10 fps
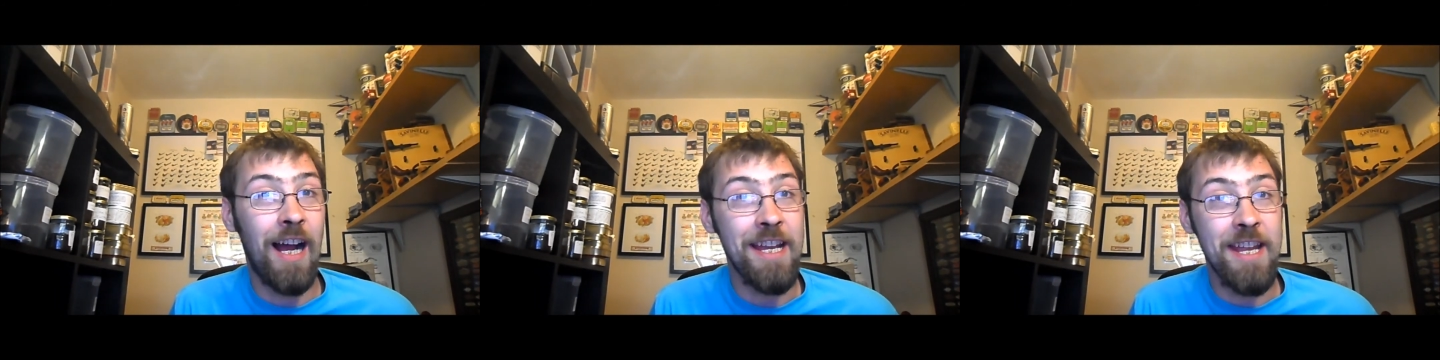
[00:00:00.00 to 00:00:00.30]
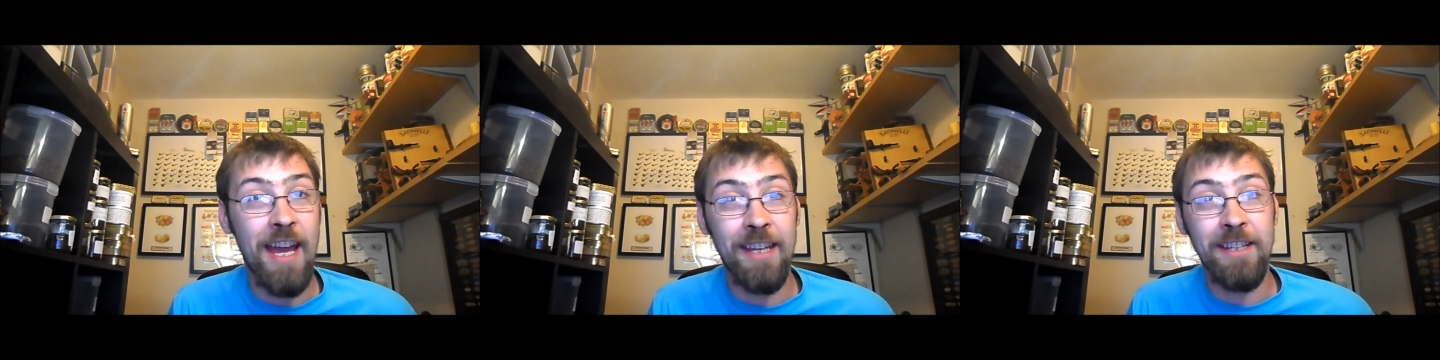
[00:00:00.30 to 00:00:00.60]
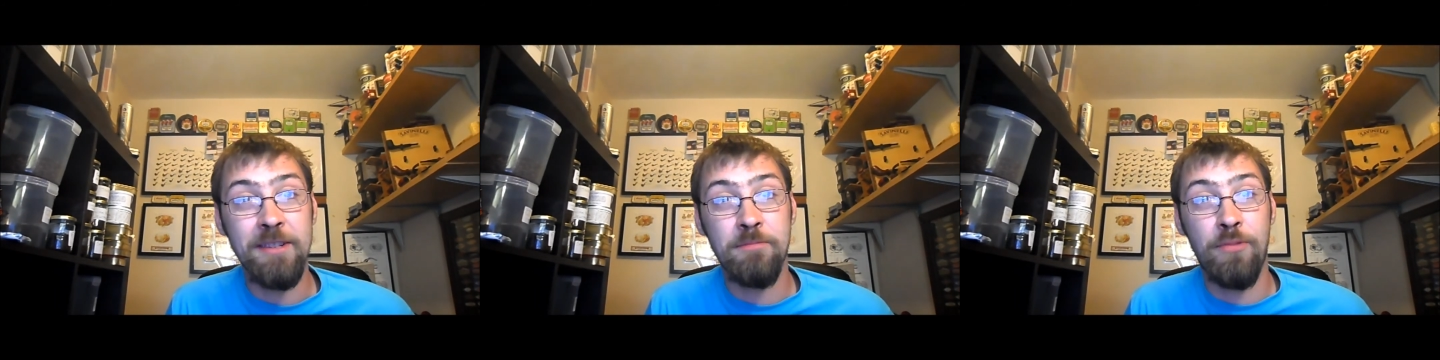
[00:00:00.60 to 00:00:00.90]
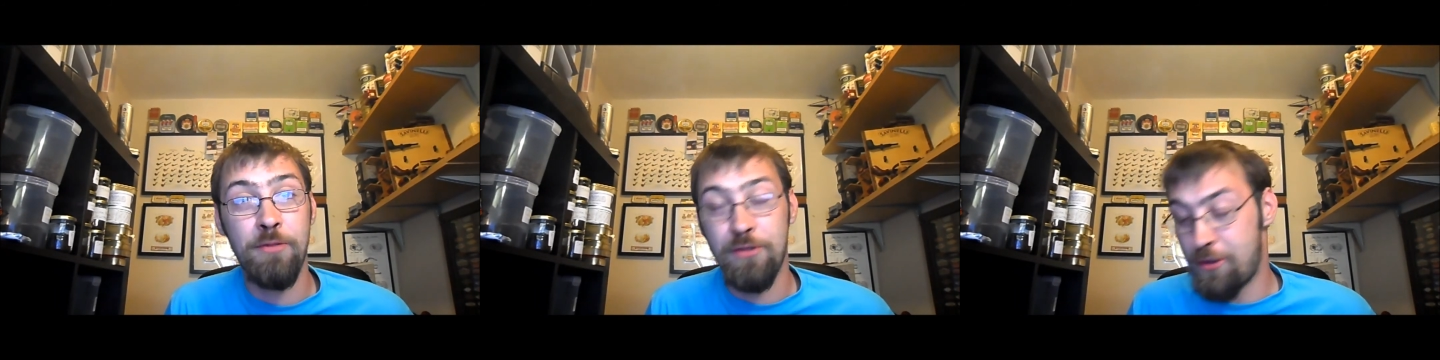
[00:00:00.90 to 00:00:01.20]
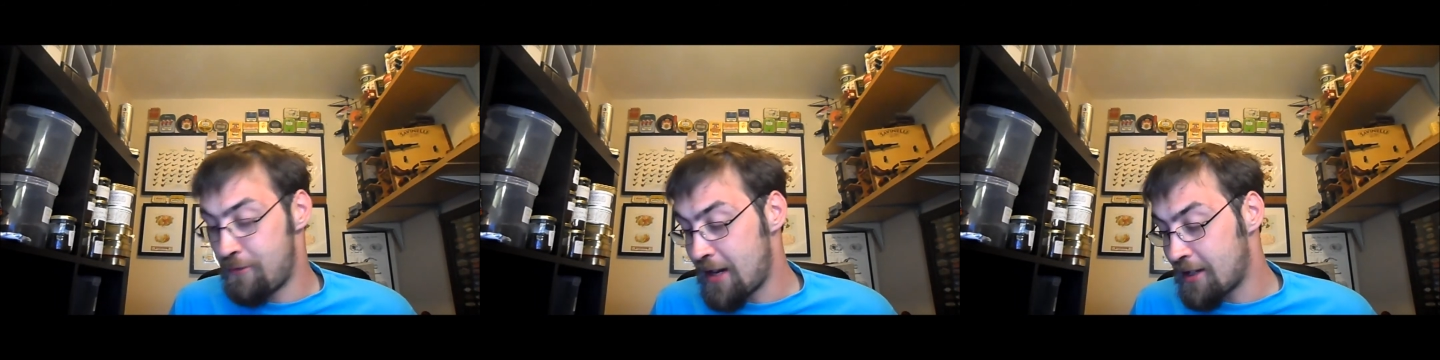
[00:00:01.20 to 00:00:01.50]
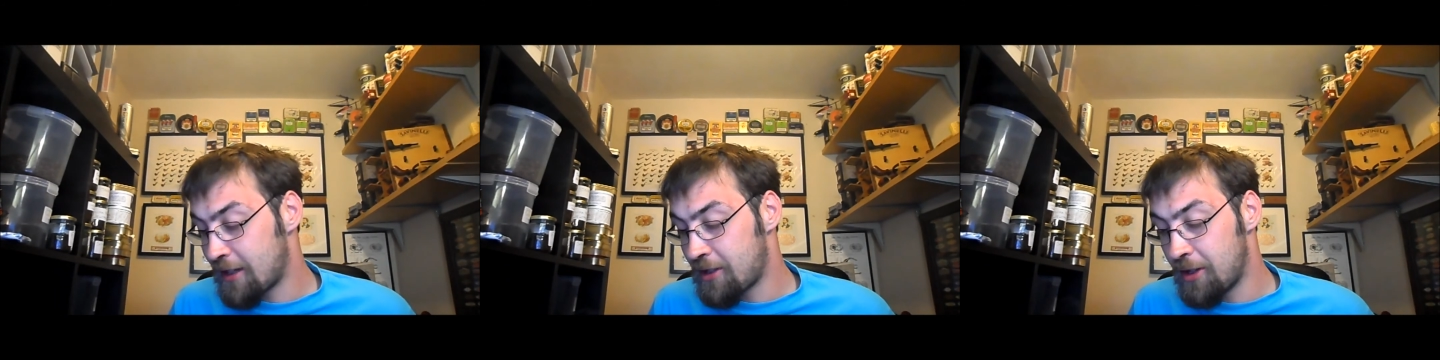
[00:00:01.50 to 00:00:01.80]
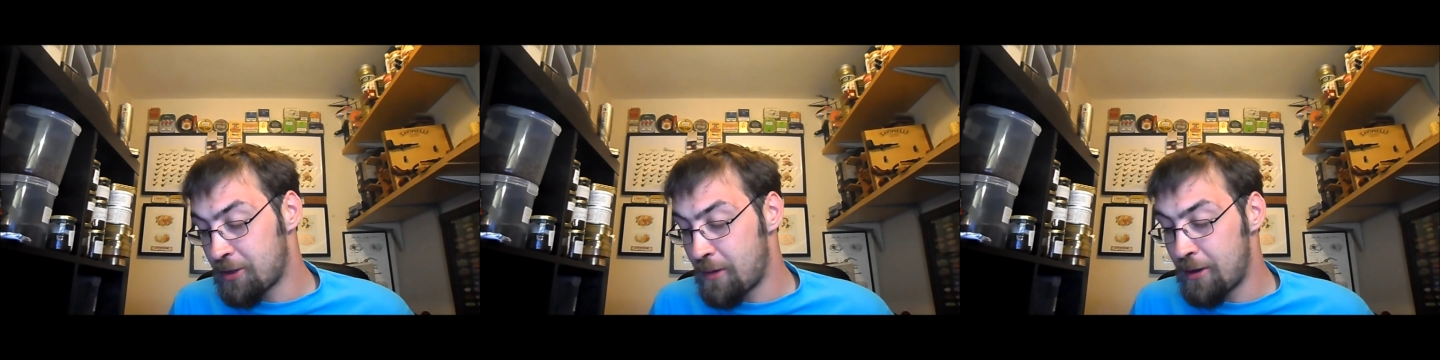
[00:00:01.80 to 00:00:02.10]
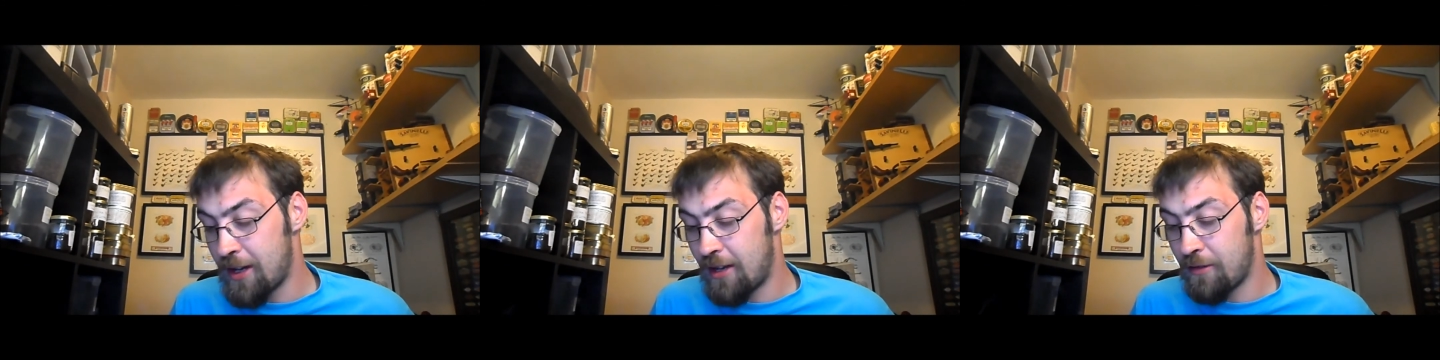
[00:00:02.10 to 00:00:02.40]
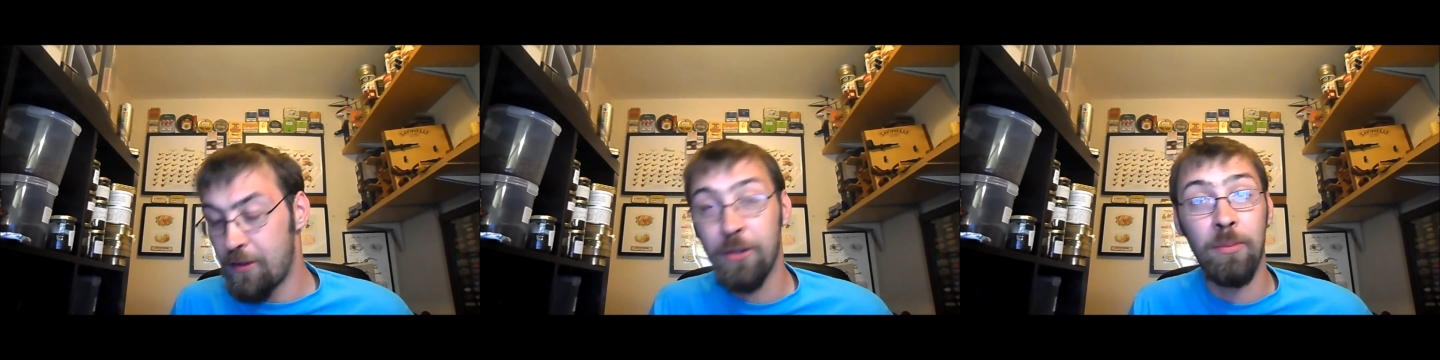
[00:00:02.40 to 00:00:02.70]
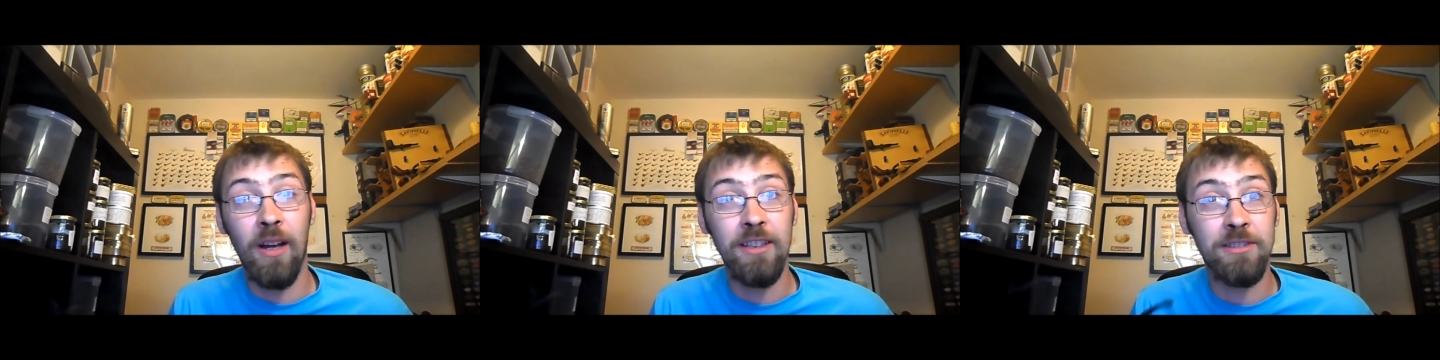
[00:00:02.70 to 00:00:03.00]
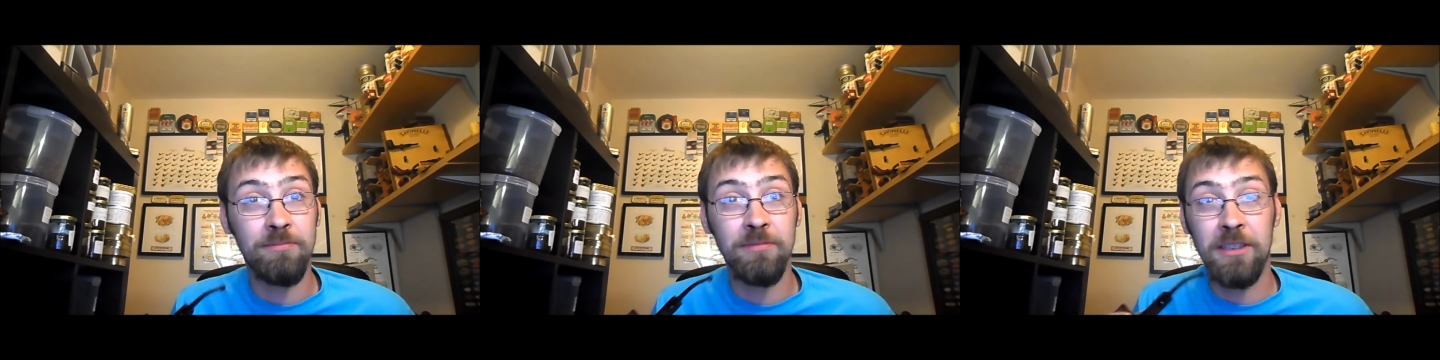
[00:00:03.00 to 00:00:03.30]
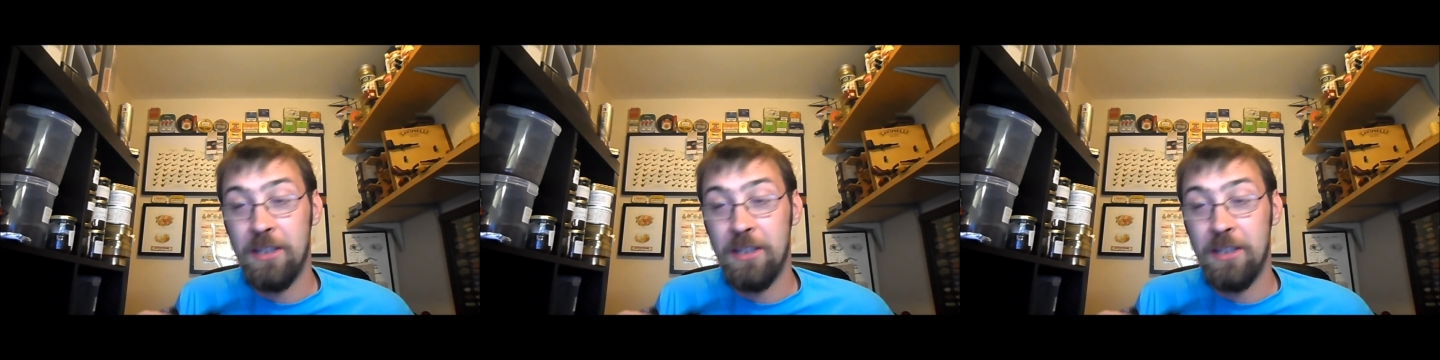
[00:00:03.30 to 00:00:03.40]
Lady N is pretty much the reason I started smoking in the first place.